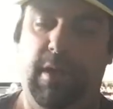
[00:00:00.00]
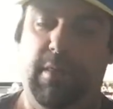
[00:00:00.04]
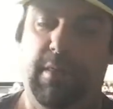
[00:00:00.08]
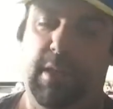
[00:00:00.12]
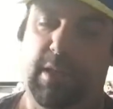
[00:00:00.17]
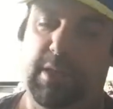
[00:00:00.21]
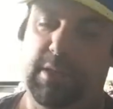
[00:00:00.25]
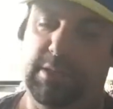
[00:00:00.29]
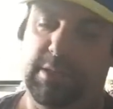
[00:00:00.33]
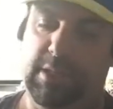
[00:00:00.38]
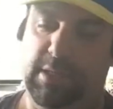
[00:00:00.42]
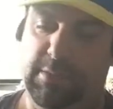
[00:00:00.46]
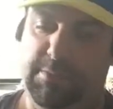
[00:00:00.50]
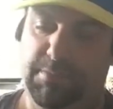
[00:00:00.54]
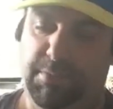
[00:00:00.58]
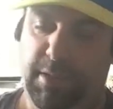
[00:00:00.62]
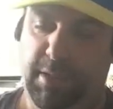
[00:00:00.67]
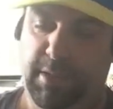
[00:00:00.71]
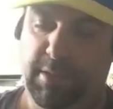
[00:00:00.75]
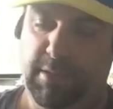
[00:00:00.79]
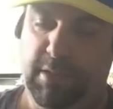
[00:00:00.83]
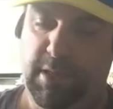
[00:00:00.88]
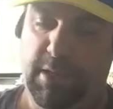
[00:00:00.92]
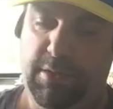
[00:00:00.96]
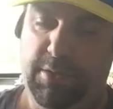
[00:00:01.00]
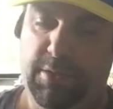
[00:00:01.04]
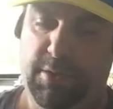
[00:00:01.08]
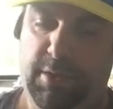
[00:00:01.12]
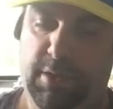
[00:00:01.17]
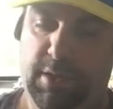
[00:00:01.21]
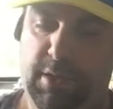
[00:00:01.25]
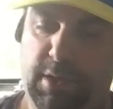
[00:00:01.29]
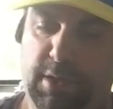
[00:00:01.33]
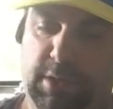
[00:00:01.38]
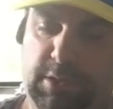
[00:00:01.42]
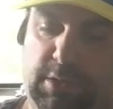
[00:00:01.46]
and then it says
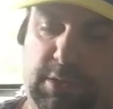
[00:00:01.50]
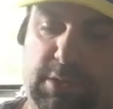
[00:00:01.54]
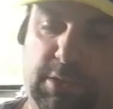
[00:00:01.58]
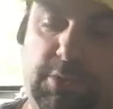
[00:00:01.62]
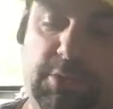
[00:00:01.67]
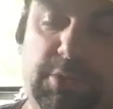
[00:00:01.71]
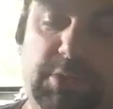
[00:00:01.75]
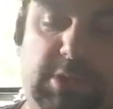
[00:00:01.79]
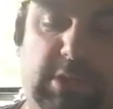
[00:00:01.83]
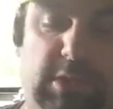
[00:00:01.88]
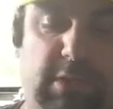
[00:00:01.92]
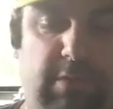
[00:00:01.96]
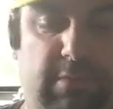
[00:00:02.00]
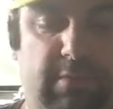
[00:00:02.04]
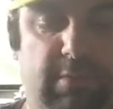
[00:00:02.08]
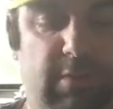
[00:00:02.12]
PlayStation exclusive.